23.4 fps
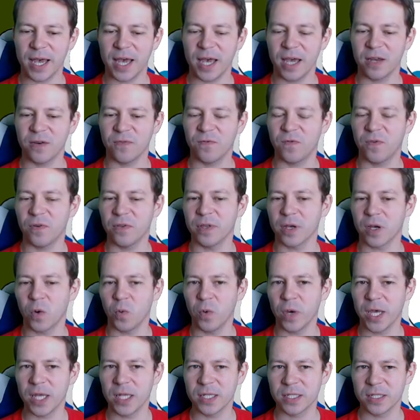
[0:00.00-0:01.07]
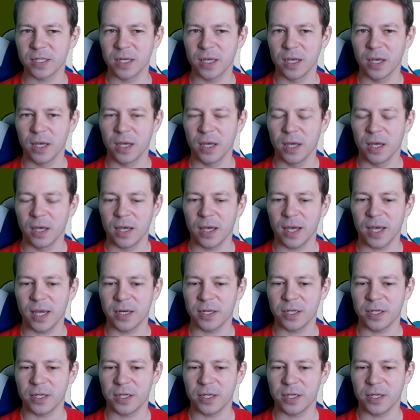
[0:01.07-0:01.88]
and for the queens, and